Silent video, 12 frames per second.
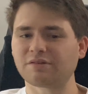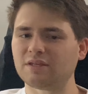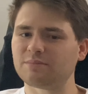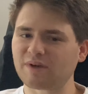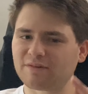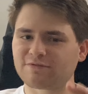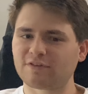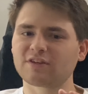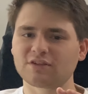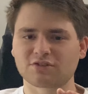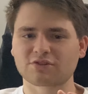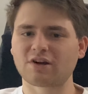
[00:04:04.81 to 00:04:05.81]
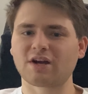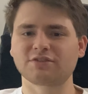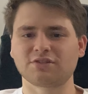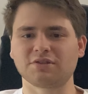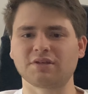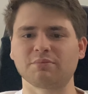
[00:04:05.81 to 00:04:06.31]
I'll keep my fingers
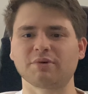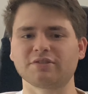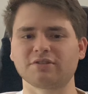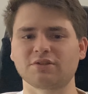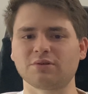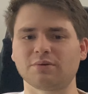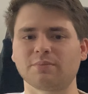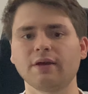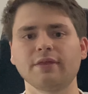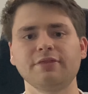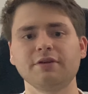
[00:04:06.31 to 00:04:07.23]
crossed you get one too.